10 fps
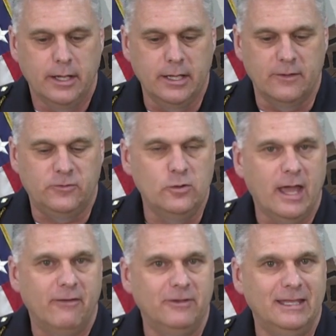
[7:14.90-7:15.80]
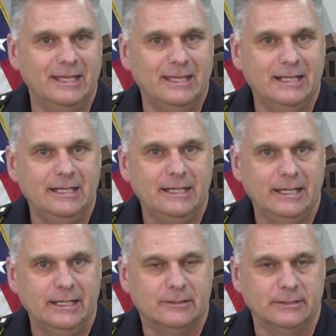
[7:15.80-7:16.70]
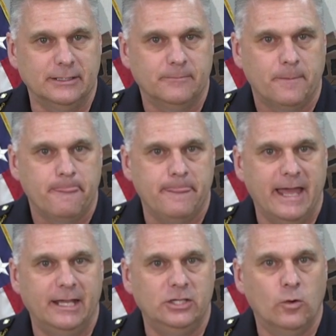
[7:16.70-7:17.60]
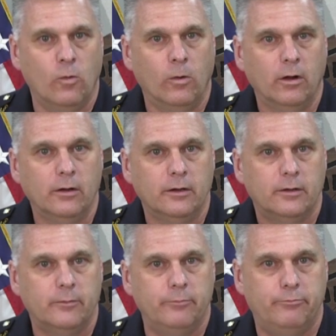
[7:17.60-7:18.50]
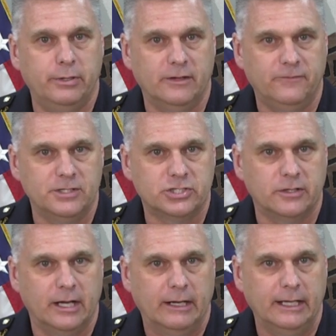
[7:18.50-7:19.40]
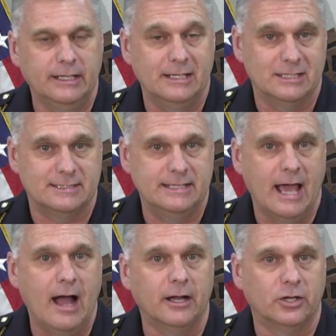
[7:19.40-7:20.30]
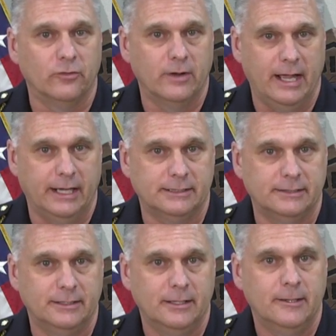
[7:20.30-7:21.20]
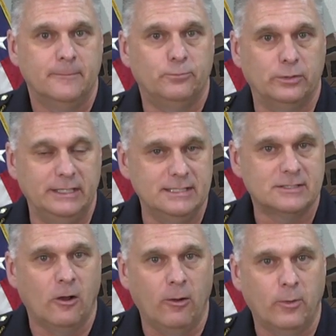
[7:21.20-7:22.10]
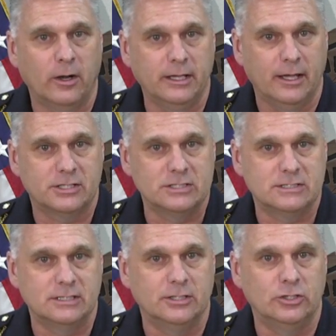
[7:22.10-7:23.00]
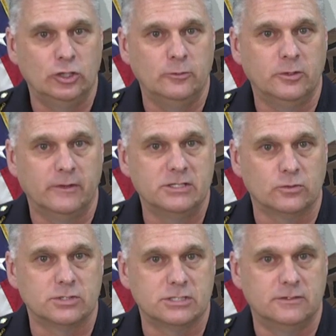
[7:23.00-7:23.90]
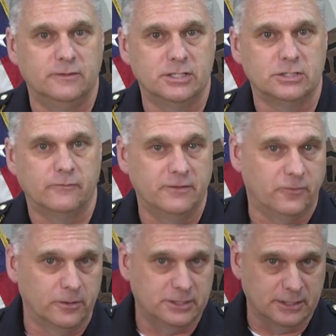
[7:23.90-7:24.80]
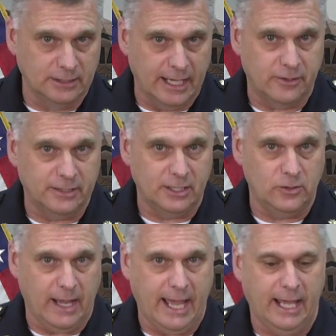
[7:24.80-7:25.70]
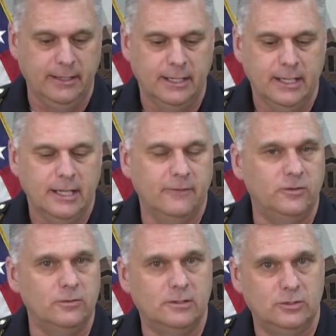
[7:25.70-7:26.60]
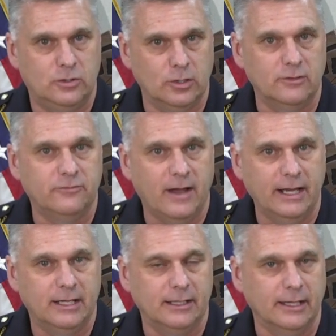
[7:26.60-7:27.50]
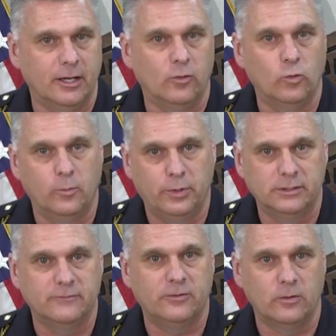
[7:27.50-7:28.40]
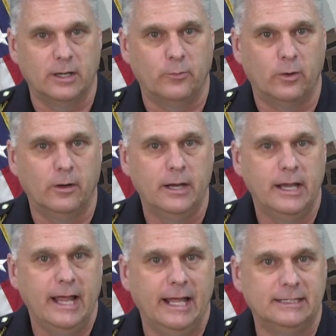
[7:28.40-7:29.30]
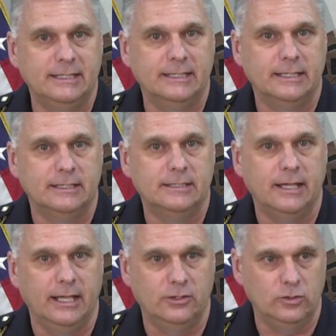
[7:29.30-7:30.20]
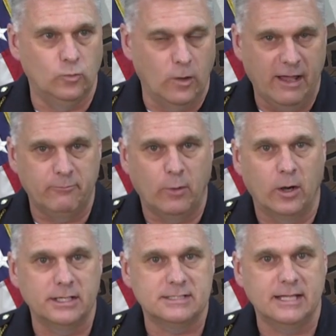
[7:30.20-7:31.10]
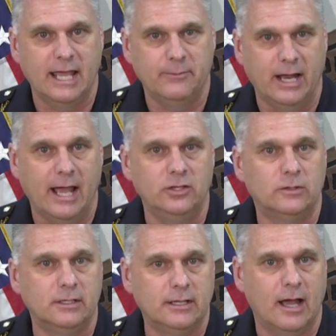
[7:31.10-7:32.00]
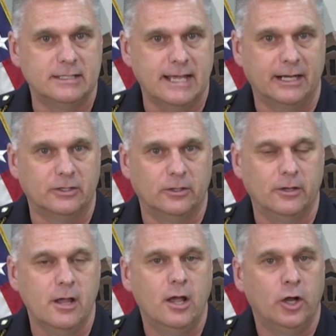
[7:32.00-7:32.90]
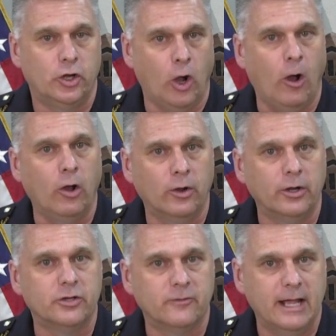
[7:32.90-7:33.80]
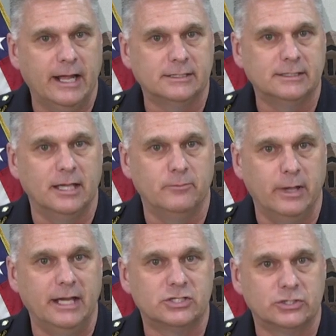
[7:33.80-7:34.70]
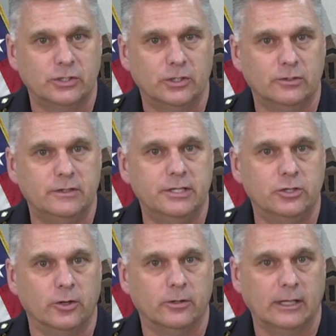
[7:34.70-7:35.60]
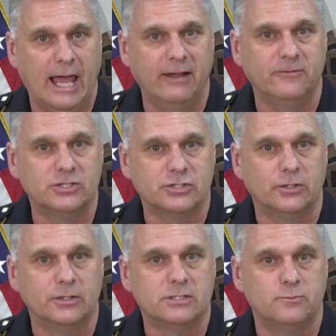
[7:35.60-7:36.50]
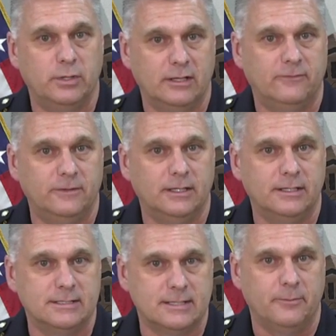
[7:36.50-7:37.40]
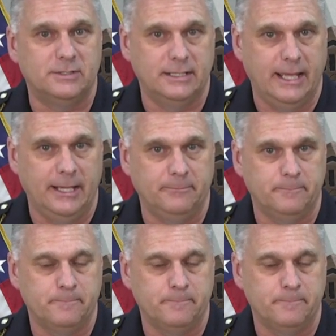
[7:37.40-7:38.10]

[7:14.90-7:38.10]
If you have any inkling that your beneficiary is not correct, please call Marty Hutchinson in the Human Resources Division. Refer to the letter that you had. If you couldn't find that letter, we'll put the phone number at the end and we'll have Marty's name and how you can contact her. Call her direct and make sure that your life insurance benefit is up to date.